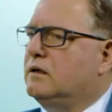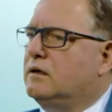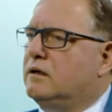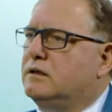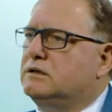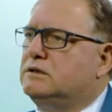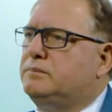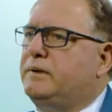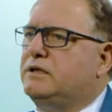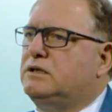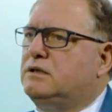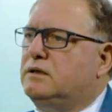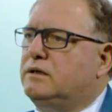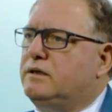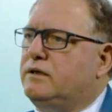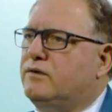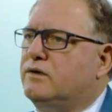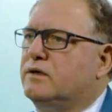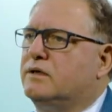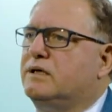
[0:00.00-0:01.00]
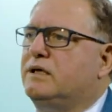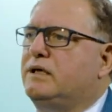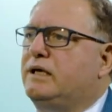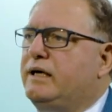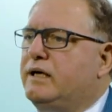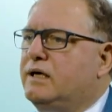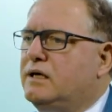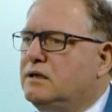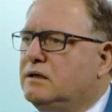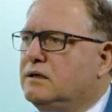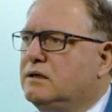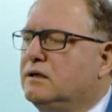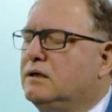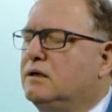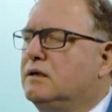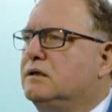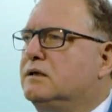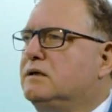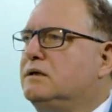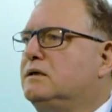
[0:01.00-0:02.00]
Especially the glare
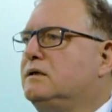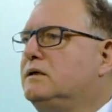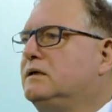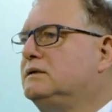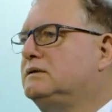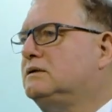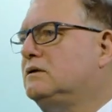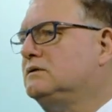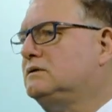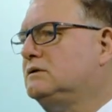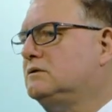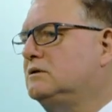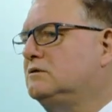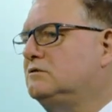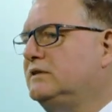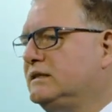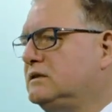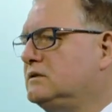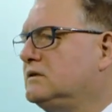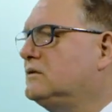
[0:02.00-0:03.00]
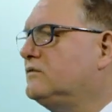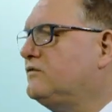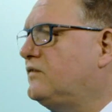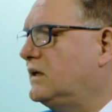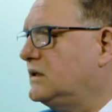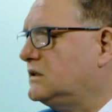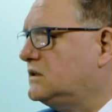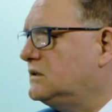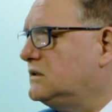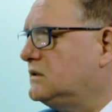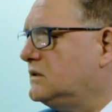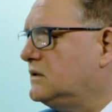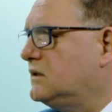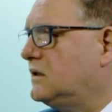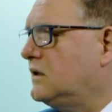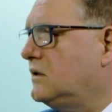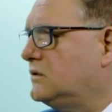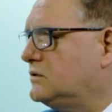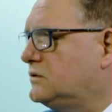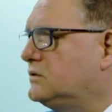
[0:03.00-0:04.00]
is also a retinal function,
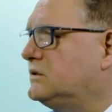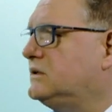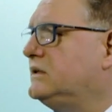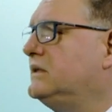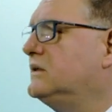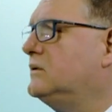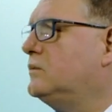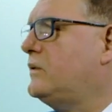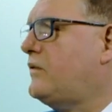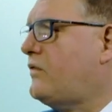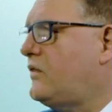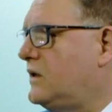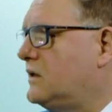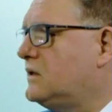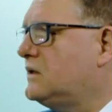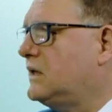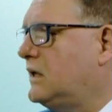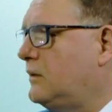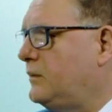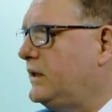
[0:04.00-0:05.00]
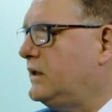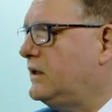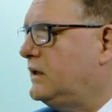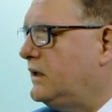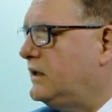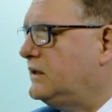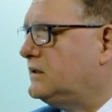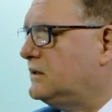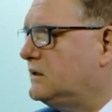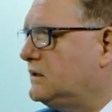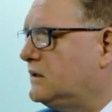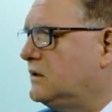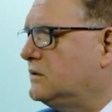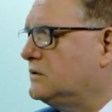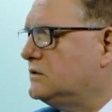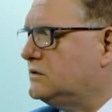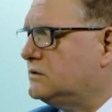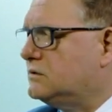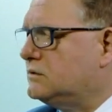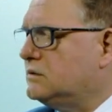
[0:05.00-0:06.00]
how to deal with the incoming light and how
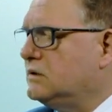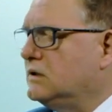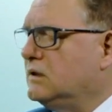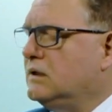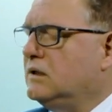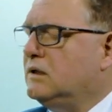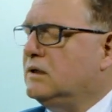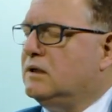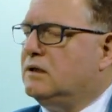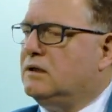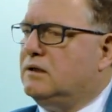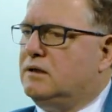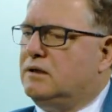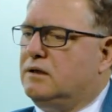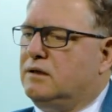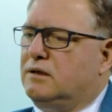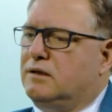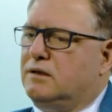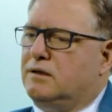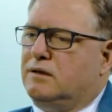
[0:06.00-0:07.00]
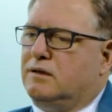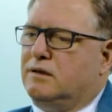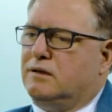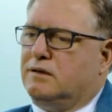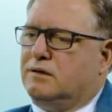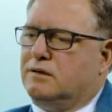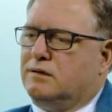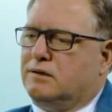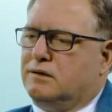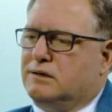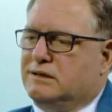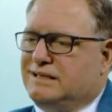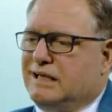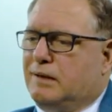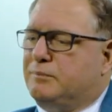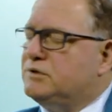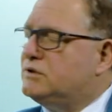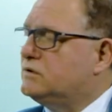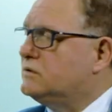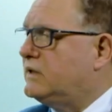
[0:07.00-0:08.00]
to
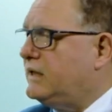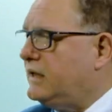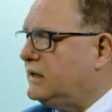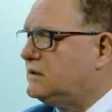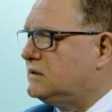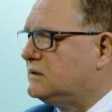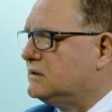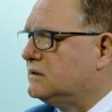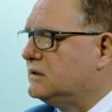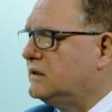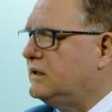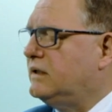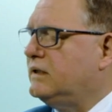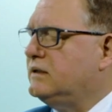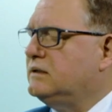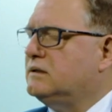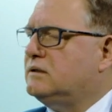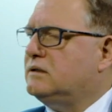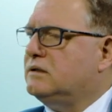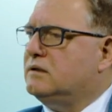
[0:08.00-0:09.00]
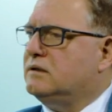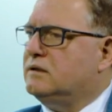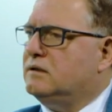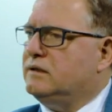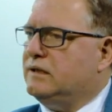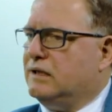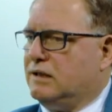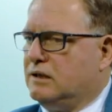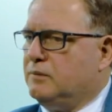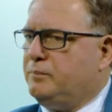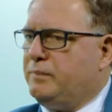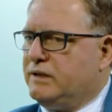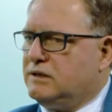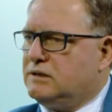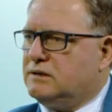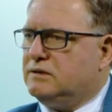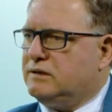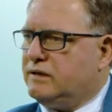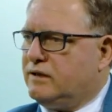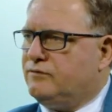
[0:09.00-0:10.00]
adapt to that. And a younger
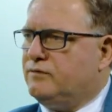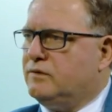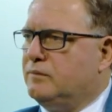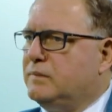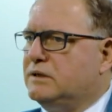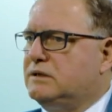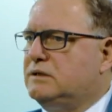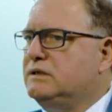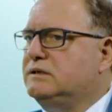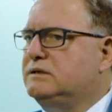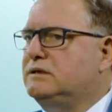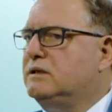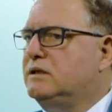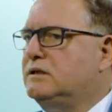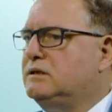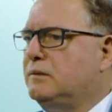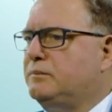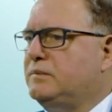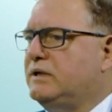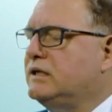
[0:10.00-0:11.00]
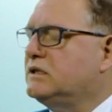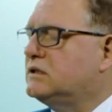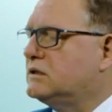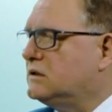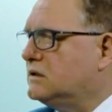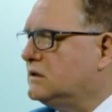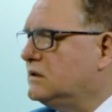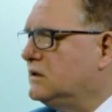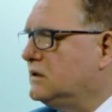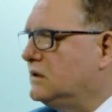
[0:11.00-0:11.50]
patient have a much easier adaptation